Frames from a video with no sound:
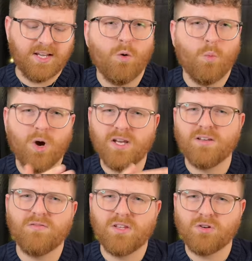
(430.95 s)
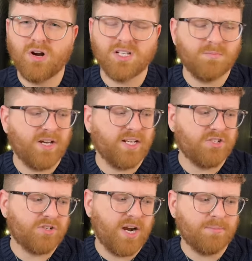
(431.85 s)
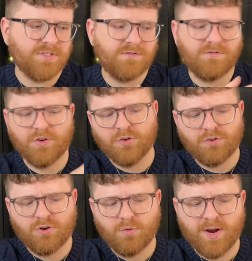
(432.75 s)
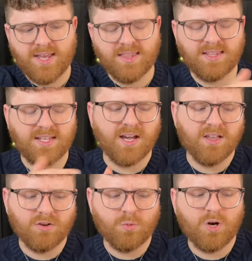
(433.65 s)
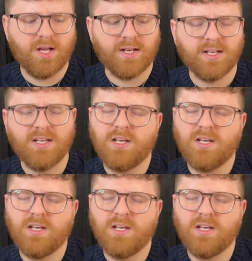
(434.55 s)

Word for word: one of the crossbody straps further away than the other one.